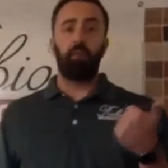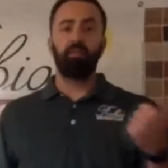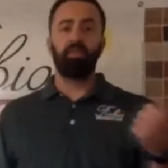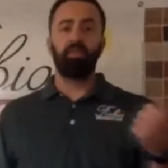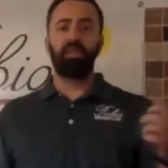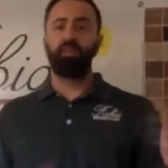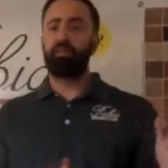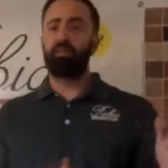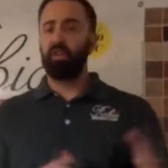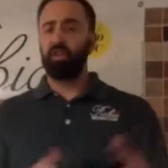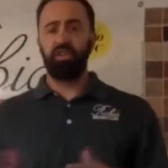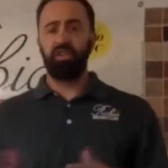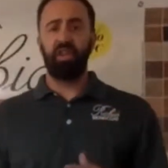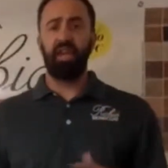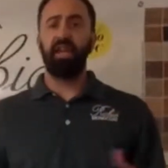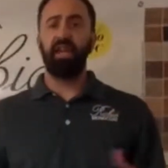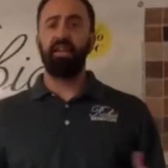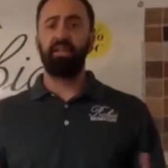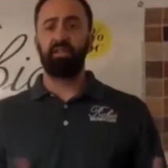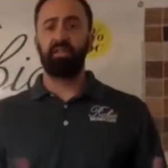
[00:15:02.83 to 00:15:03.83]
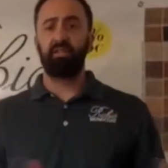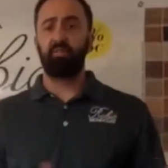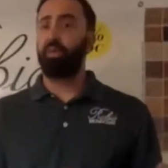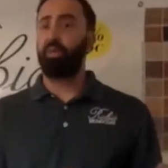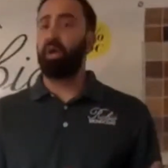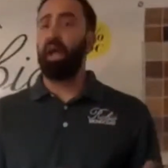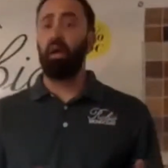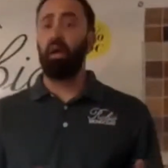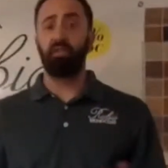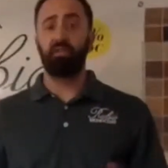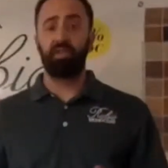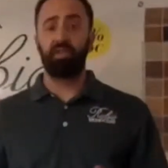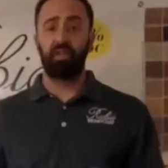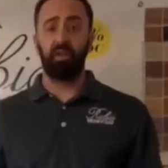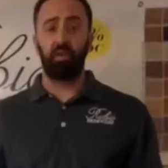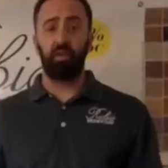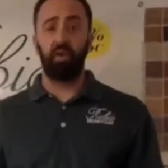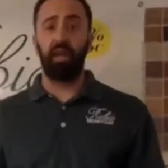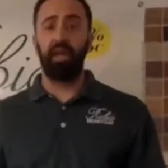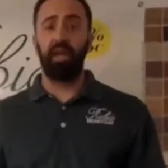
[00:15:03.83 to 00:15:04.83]
different shades of browns
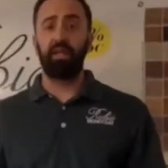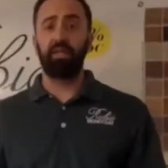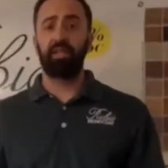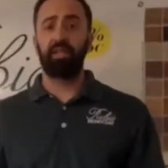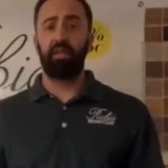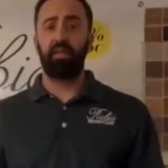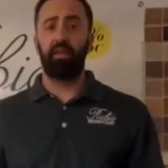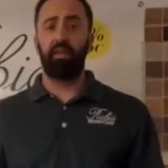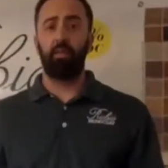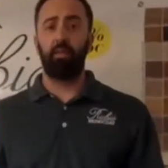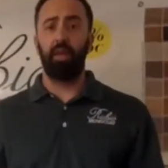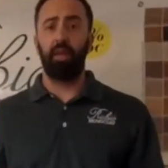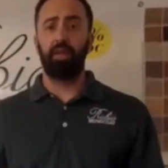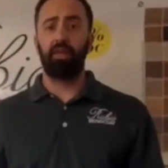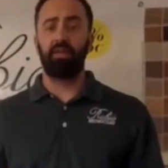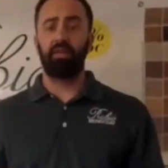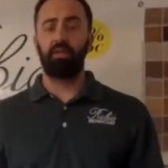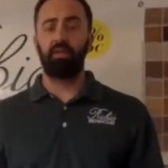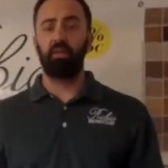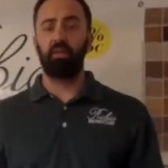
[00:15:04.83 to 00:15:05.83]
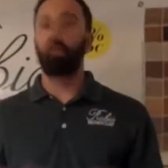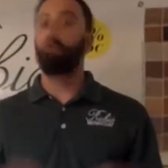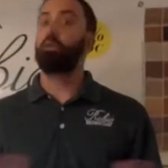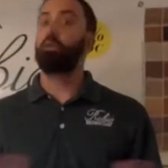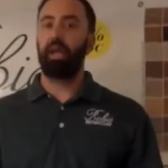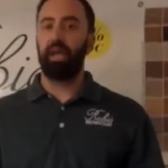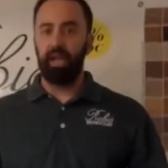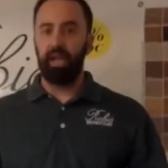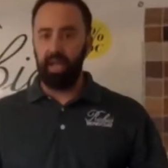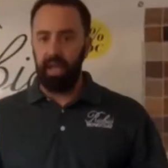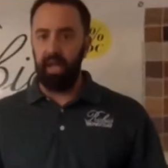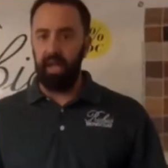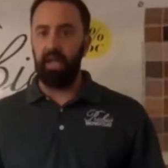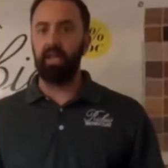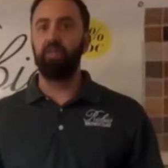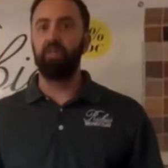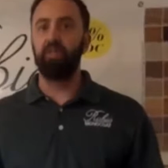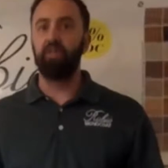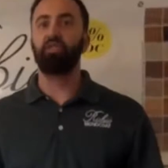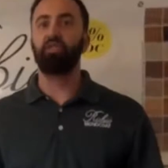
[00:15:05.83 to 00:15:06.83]
and grays, and they're meant to look like
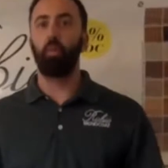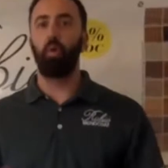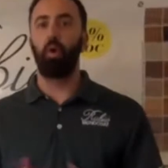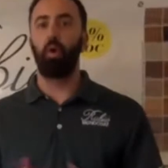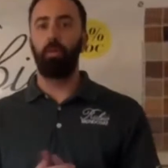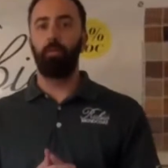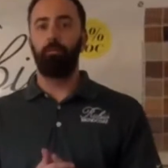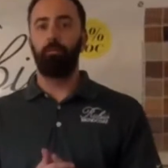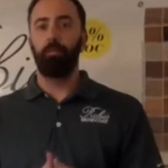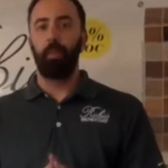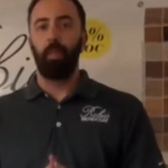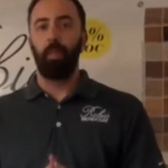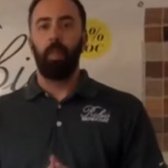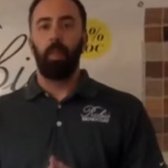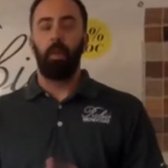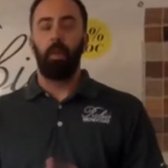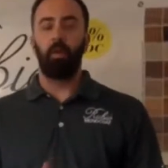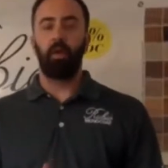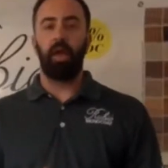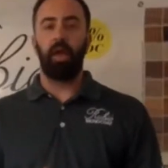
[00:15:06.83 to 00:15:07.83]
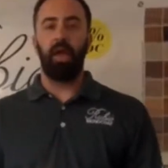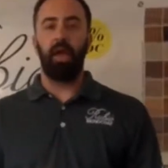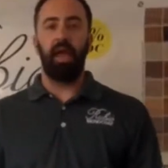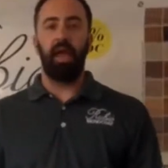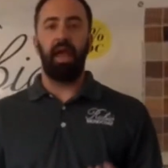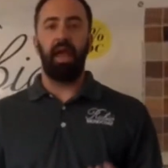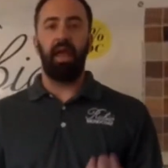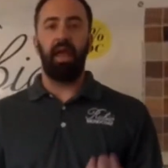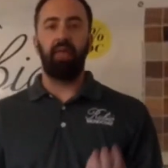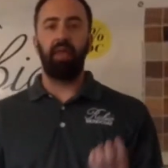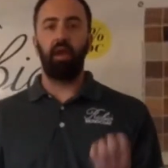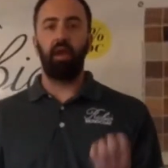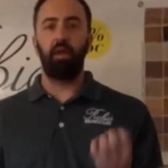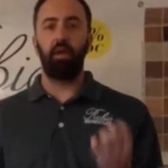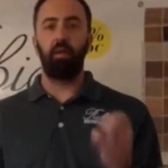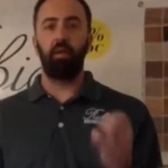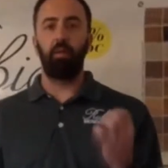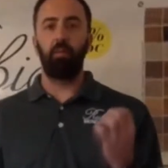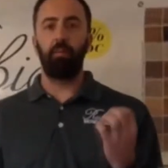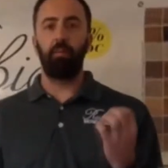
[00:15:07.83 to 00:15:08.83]
aged wood, okay? And
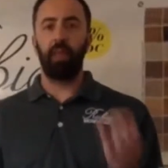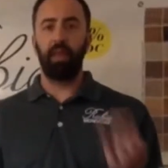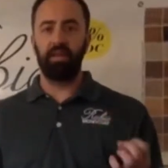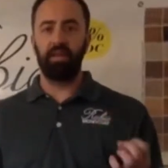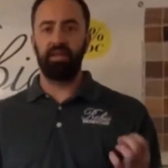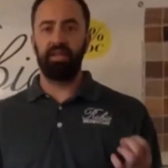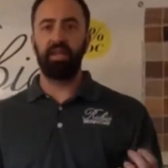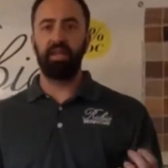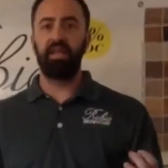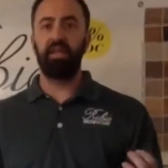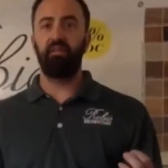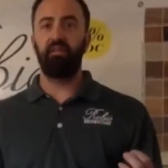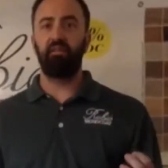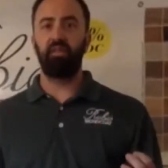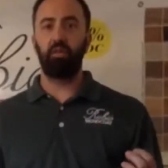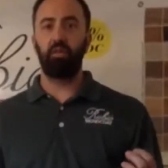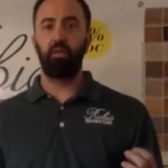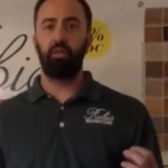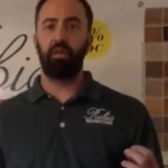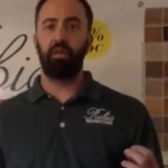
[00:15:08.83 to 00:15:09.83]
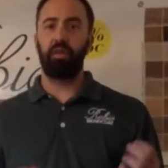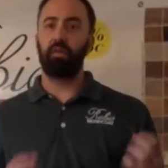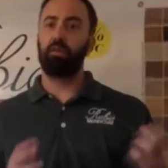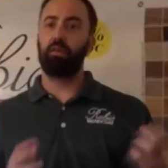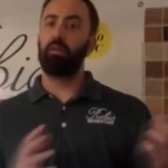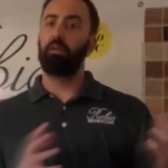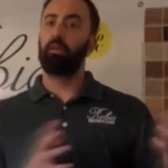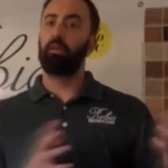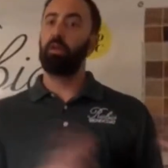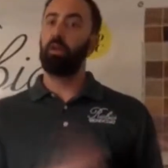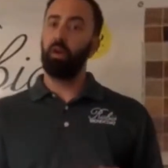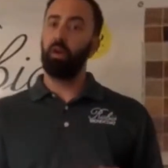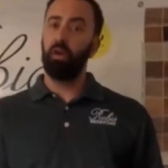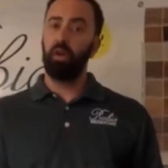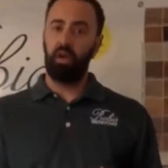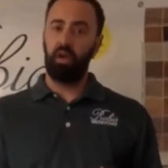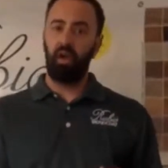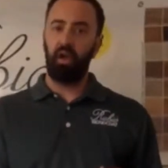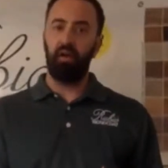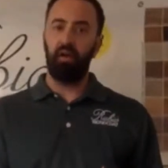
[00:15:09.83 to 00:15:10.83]
they're meant to give you the look
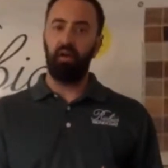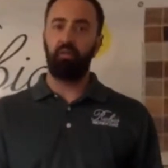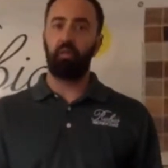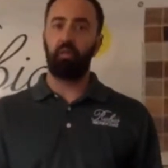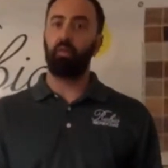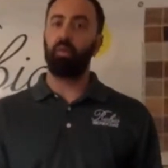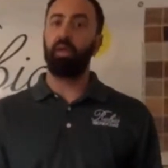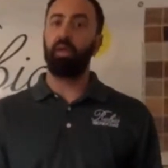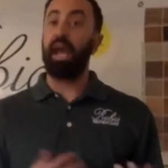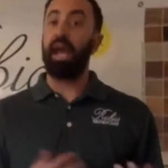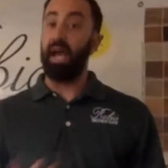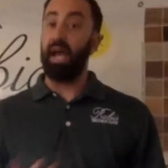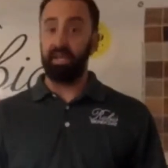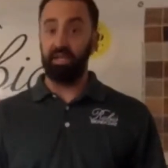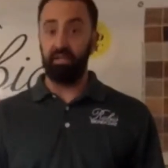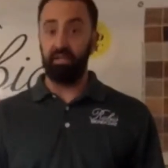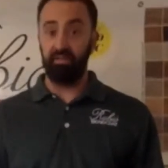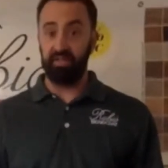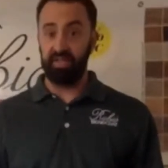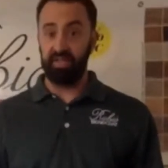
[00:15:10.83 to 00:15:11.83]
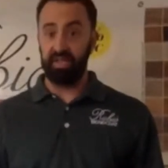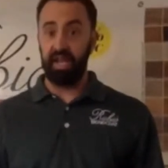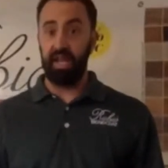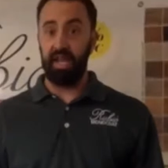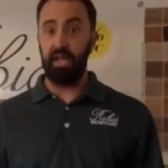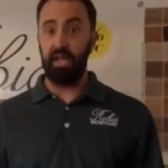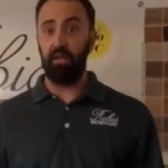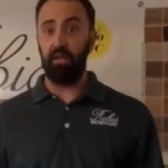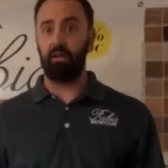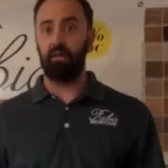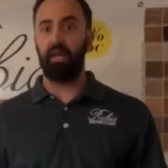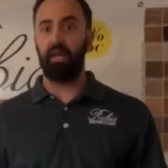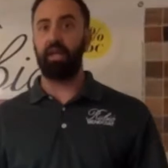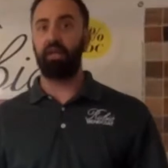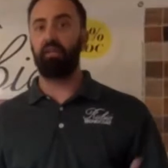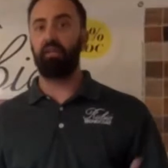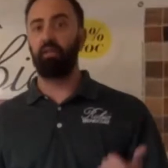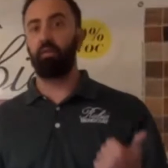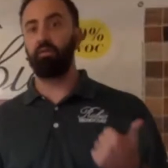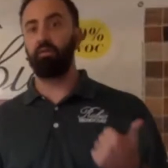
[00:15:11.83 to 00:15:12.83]
of a reactive stain,
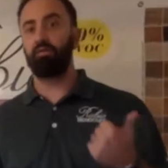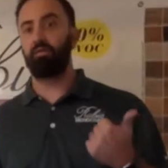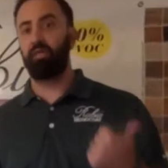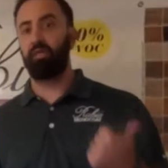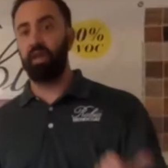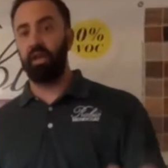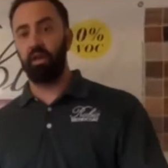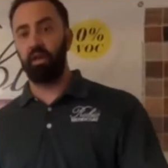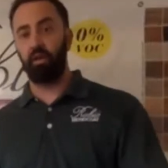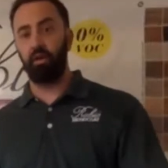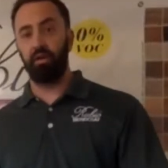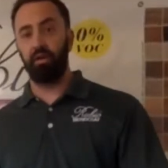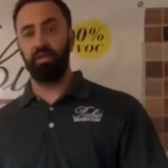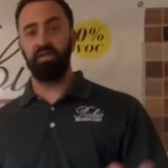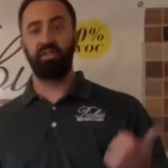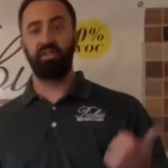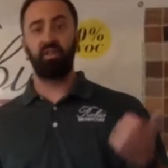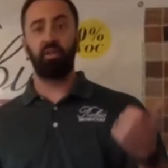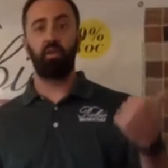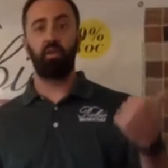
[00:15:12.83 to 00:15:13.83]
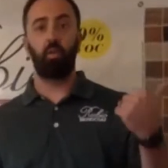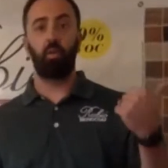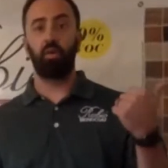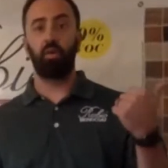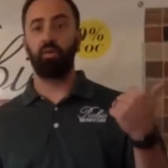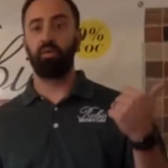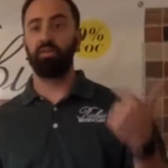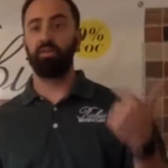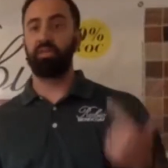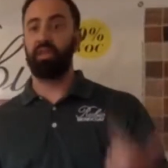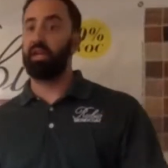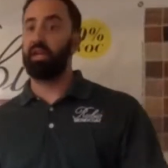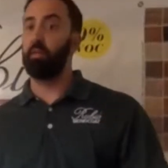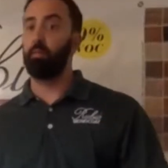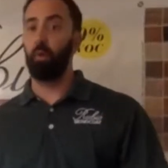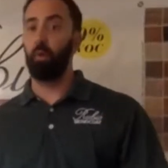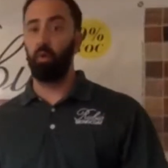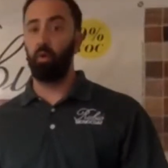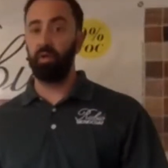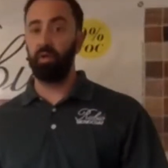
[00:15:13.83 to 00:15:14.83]
like those vinegar and steel wools and
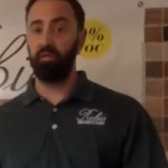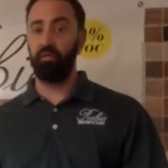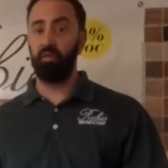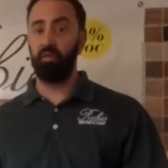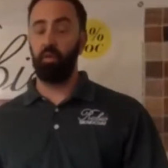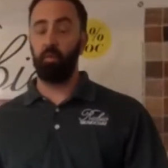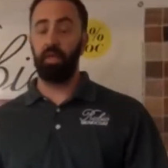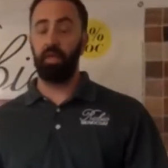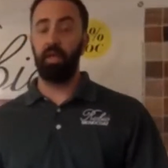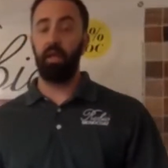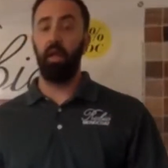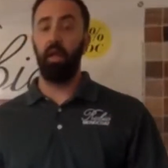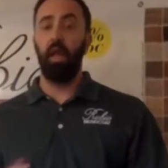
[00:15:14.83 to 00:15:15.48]
ammonia fuming,